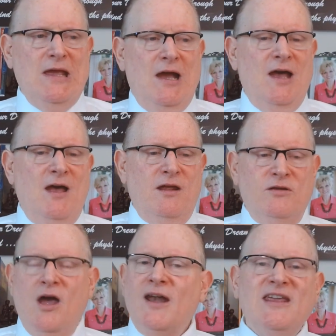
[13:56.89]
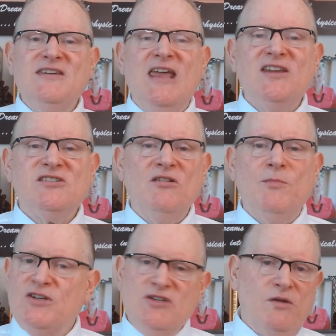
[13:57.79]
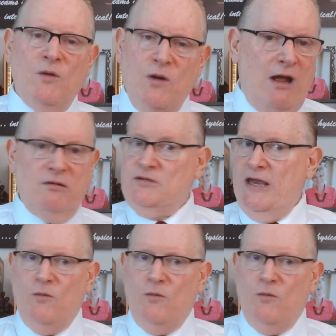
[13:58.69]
uh, non contentional, but as, I'll take